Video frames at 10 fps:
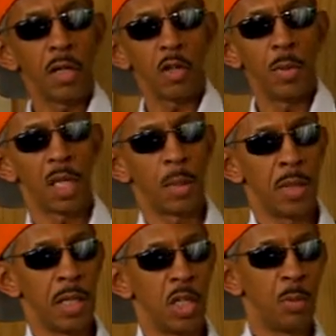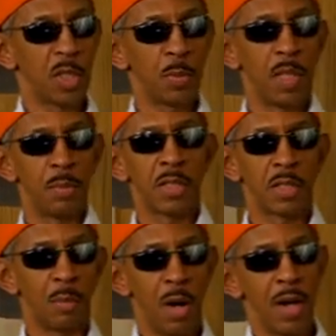they told me to come in here. You must be the Mr.
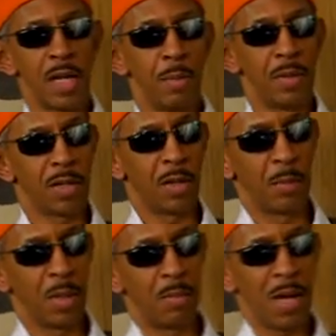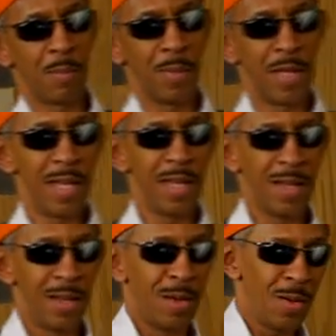Martin they be telling me about,
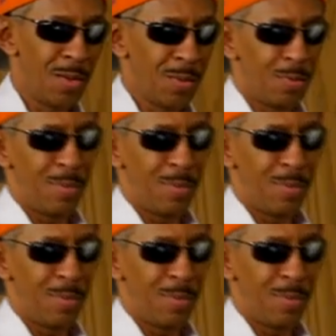man. Oh,